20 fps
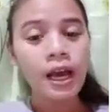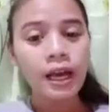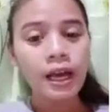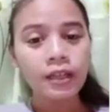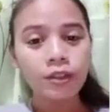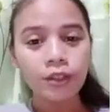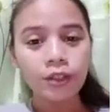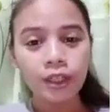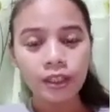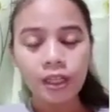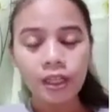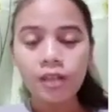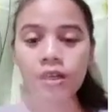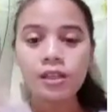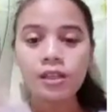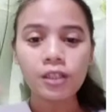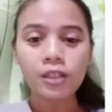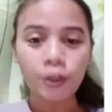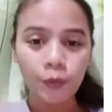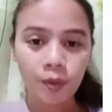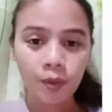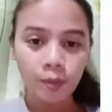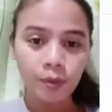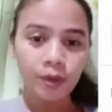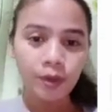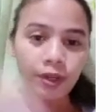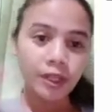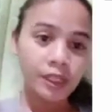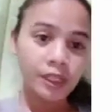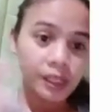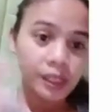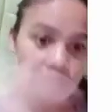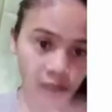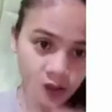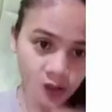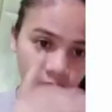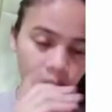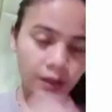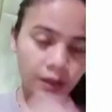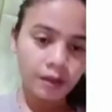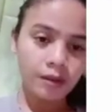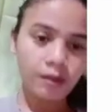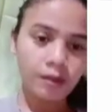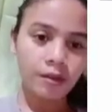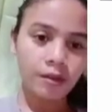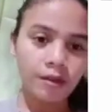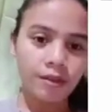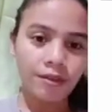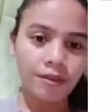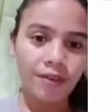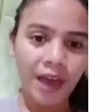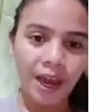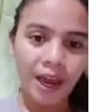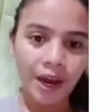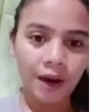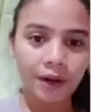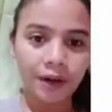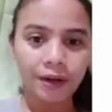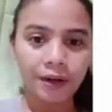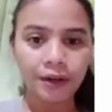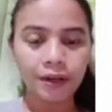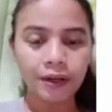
their attendance in November is there.